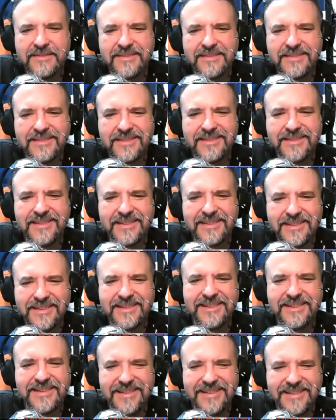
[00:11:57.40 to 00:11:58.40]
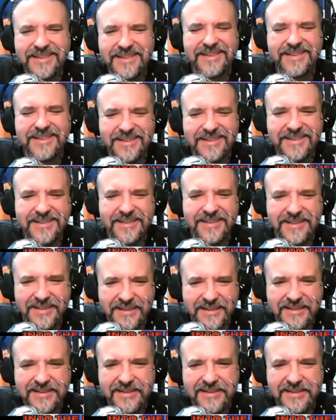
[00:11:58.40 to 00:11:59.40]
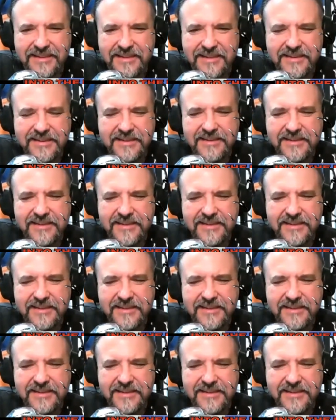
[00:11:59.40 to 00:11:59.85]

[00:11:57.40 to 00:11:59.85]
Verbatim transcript: He doesn't really stay up there very